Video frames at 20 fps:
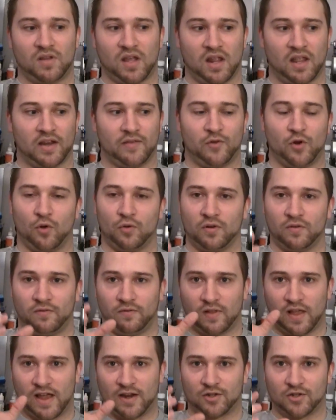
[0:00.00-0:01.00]
kind of like if you're holding a
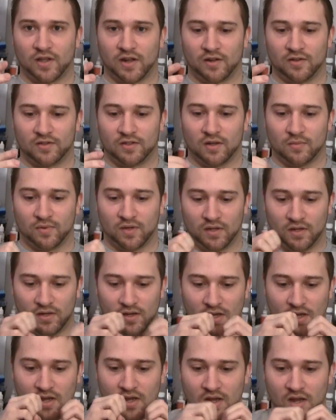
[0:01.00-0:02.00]
flashlight on something,
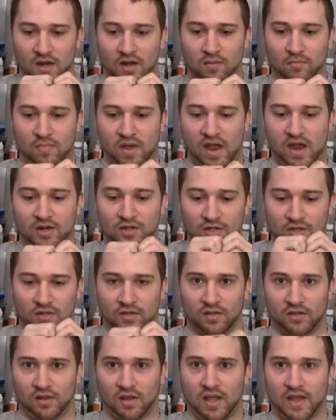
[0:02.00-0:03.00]
and imagine
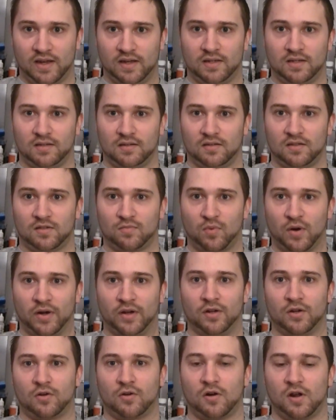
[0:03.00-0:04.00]
the light
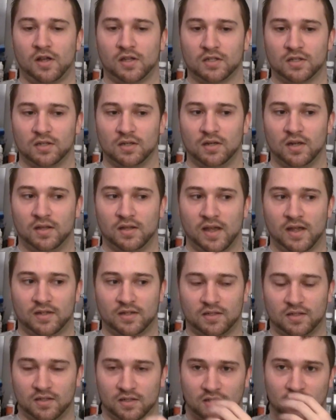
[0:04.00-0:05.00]
spreading across it, and
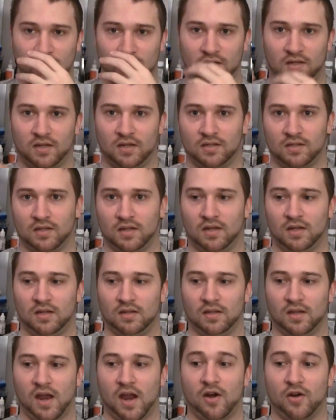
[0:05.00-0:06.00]
that's just the intensity
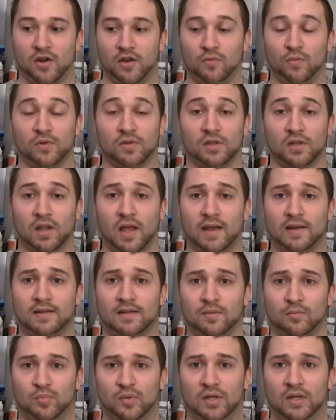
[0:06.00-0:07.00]
in the area you want the light
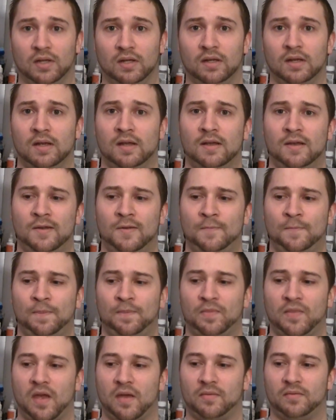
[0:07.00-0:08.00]
to be.
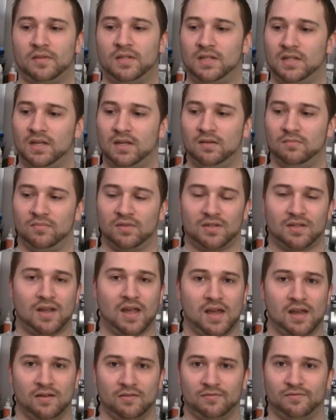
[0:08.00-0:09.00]
That seems
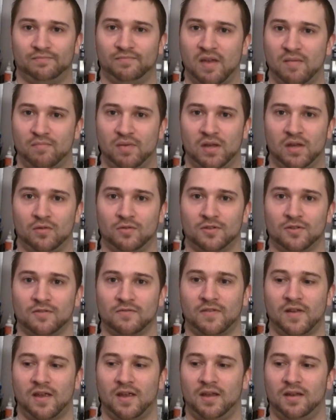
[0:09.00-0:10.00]
kind of ambiguous or
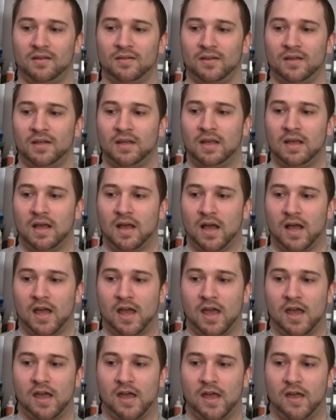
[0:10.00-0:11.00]
vague.
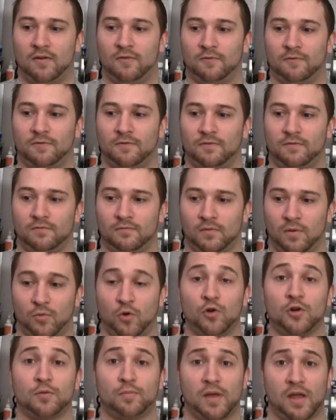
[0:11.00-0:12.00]
I'm
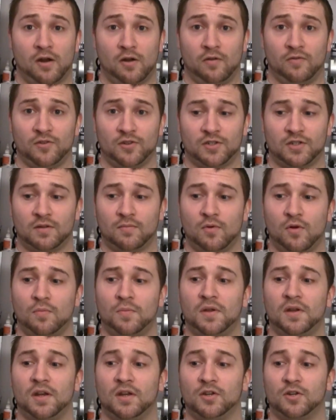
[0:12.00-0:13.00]
going to pan over just a
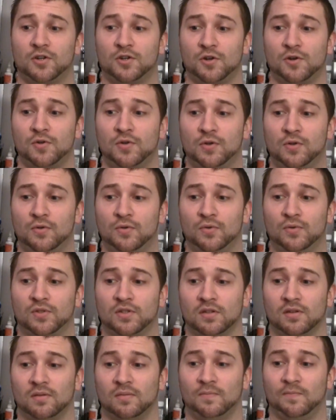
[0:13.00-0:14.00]
moment and show you
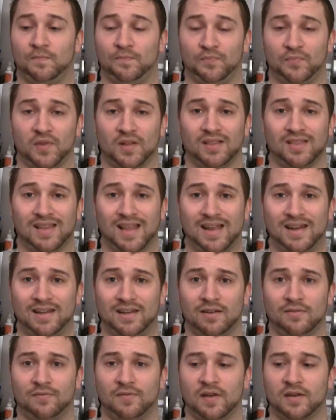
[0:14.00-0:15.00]
some
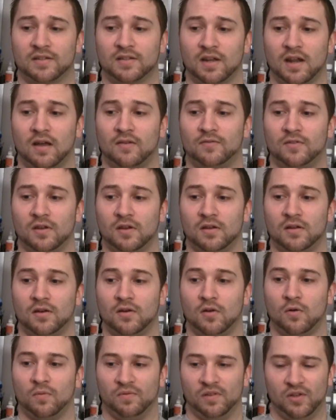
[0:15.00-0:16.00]
lighting effects that I've done, and
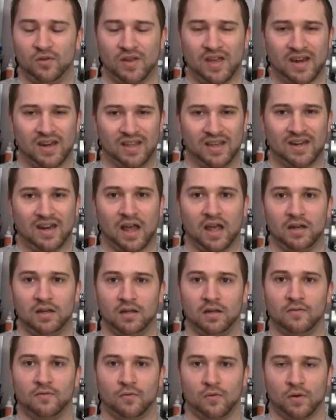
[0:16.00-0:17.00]
hopefully you kind of get an
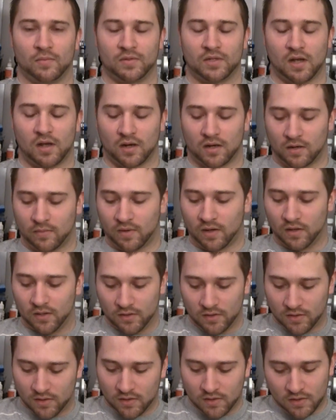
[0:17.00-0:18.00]
idea for what I'm talking about.